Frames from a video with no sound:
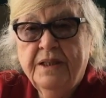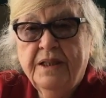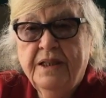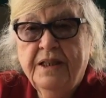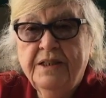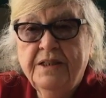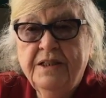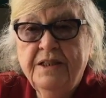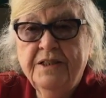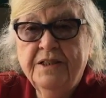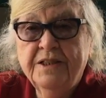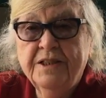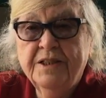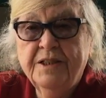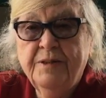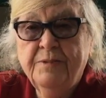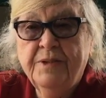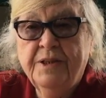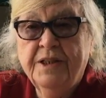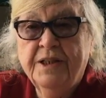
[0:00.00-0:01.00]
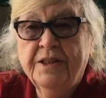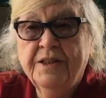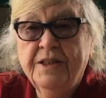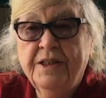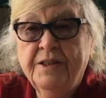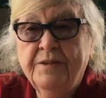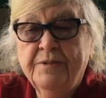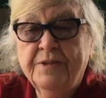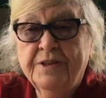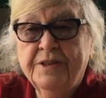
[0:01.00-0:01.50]
1861, I
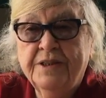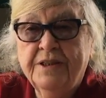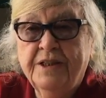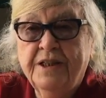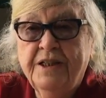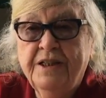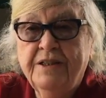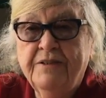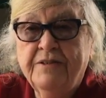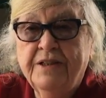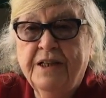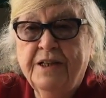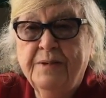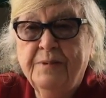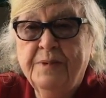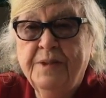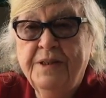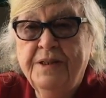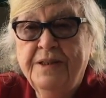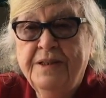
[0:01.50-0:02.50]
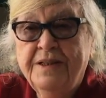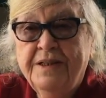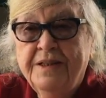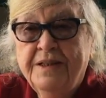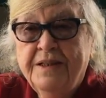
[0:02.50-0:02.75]
think, was the date of that one.